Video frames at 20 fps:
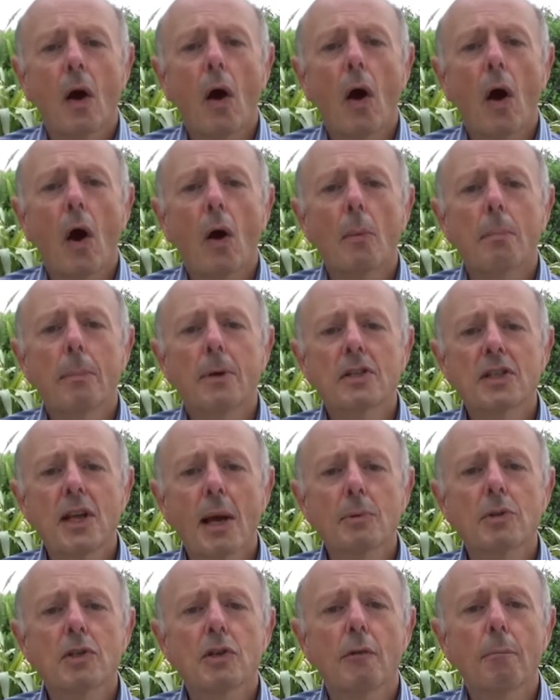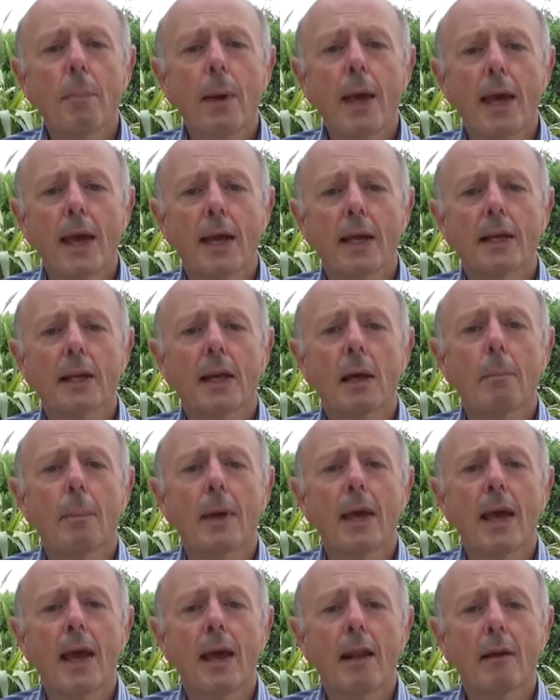our perception of pain can
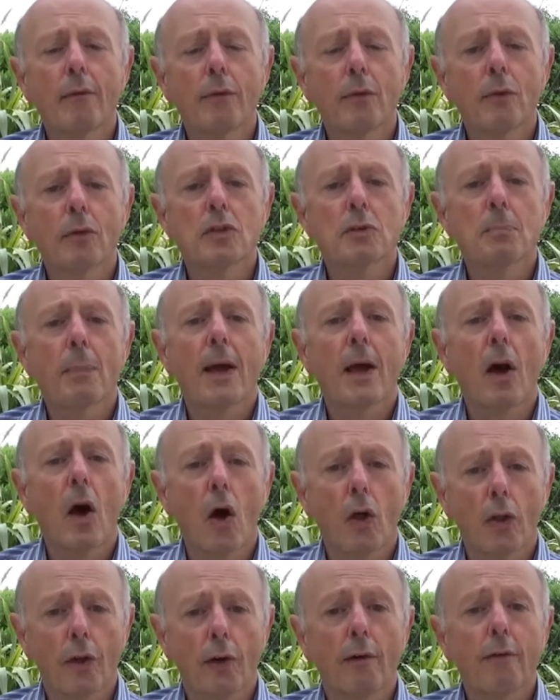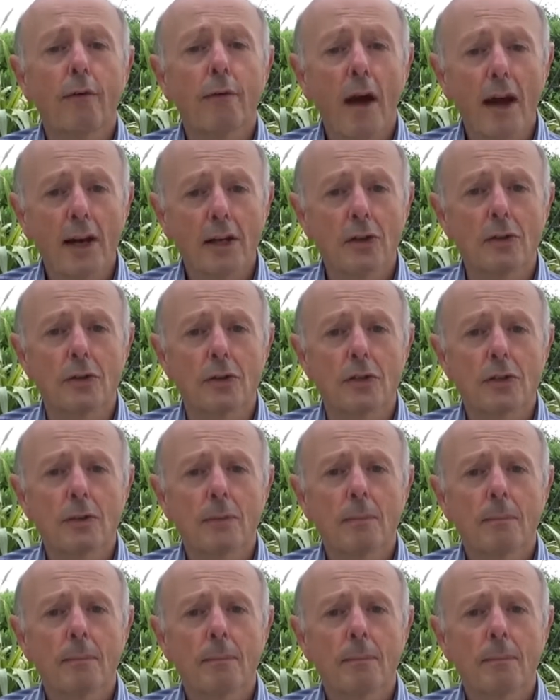be influenced by other factors.